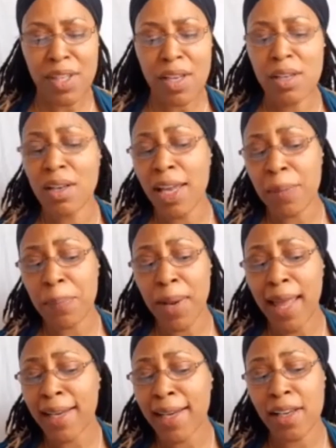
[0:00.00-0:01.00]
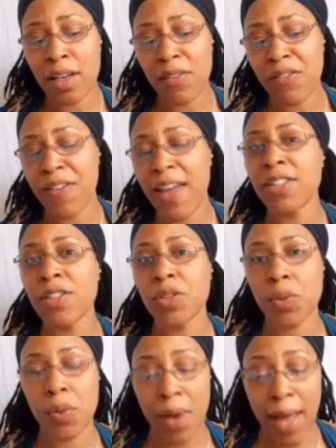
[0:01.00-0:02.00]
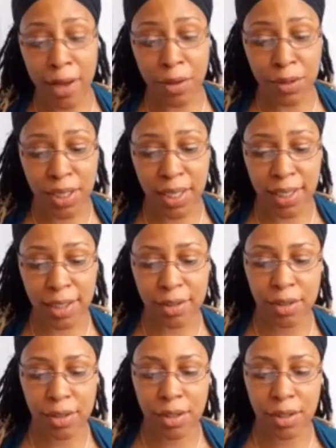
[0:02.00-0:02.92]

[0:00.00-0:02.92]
like planning an event or outing,